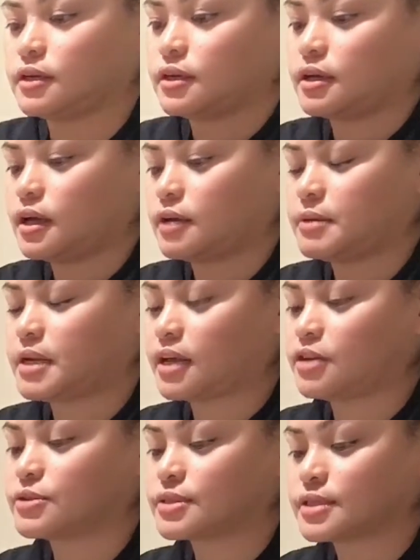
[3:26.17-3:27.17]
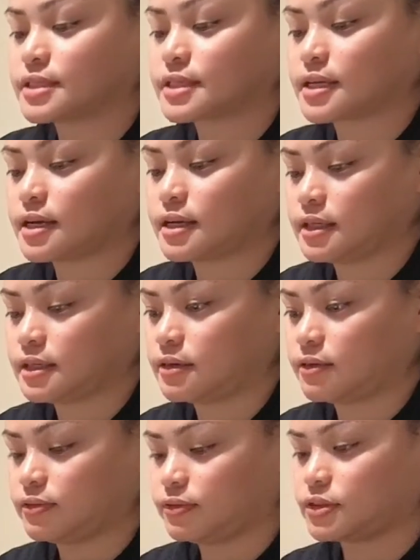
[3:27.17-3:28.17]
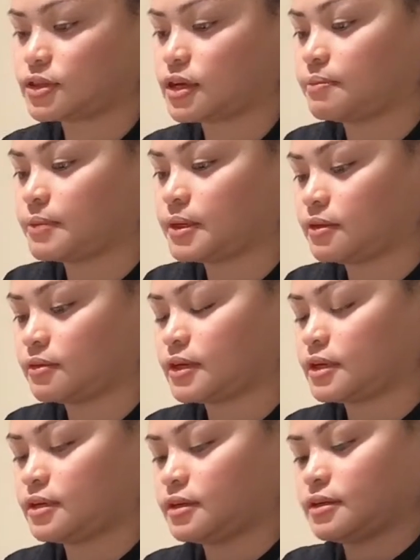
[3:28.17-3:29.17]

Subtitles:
I mean, I used this kind of tripod already,